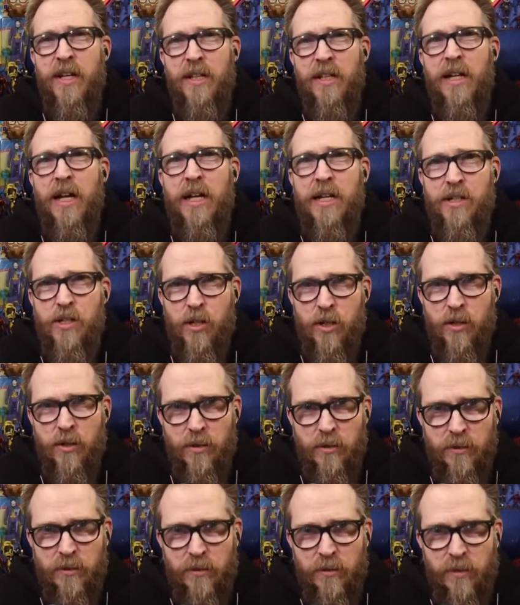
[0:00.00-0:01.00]
illogical.
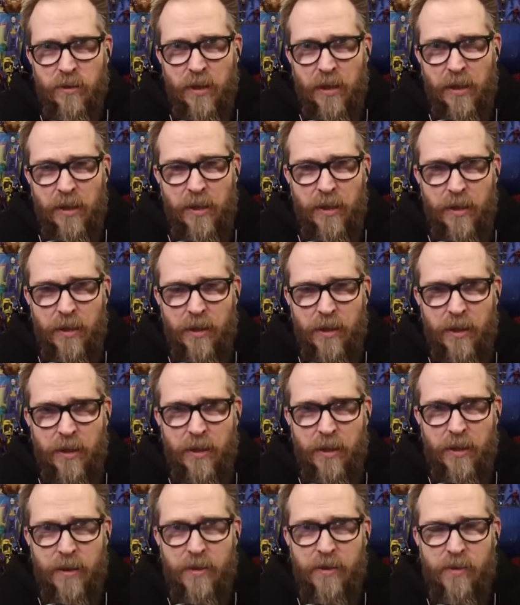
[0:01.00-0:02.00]

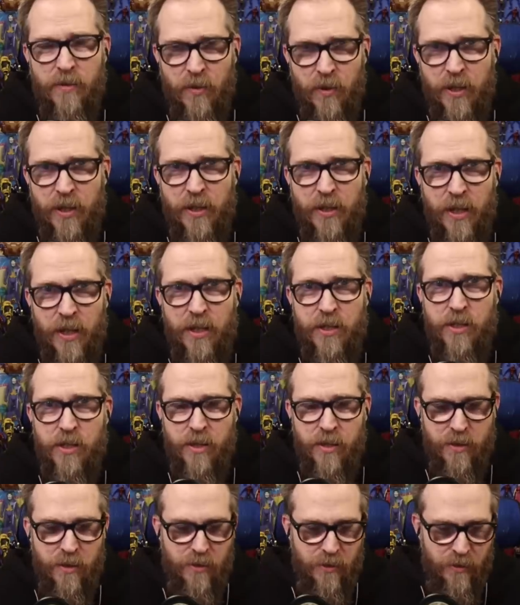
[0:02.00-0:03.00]
It's very illogical.